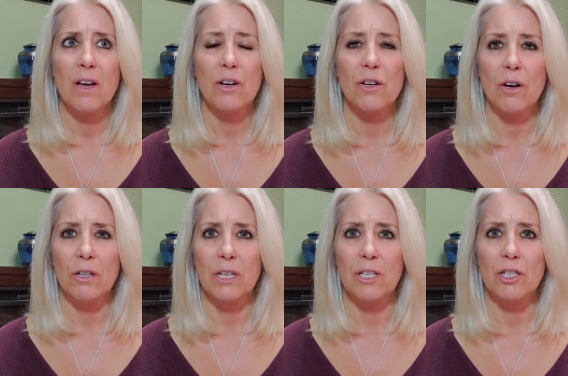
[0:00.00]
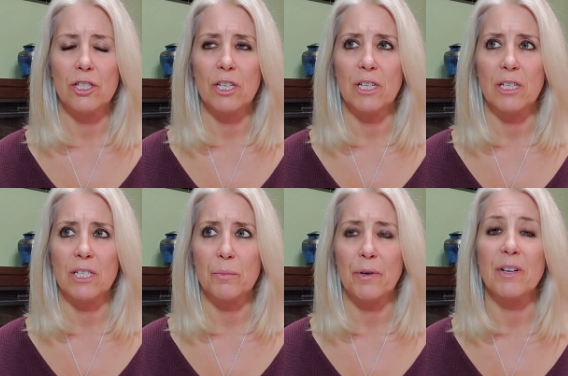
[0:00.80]
knowledge and
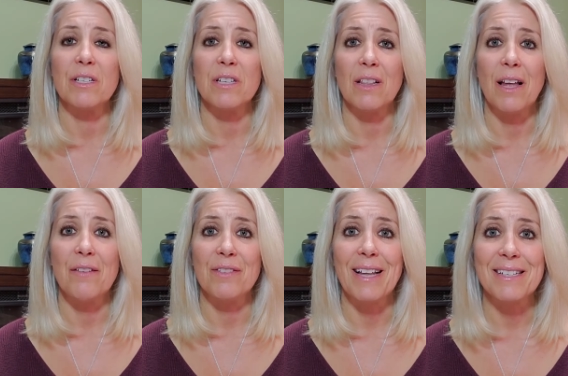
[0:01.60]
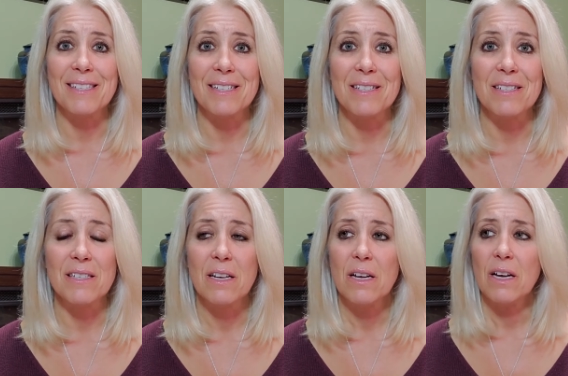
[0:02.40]
experience and life
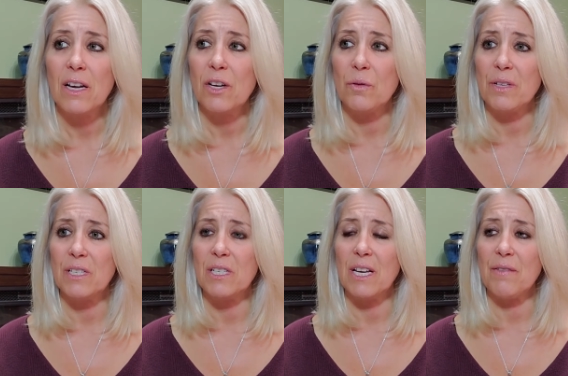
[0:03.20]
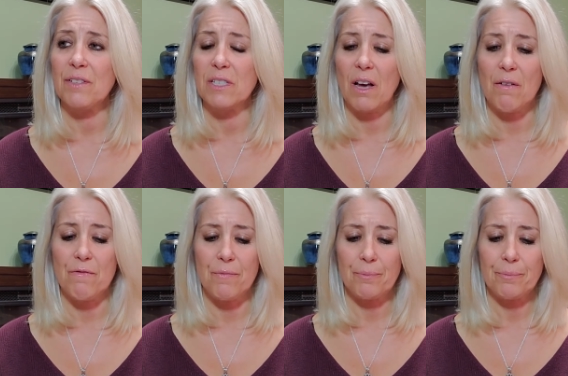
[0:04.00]
lessons. You know, these gifts of,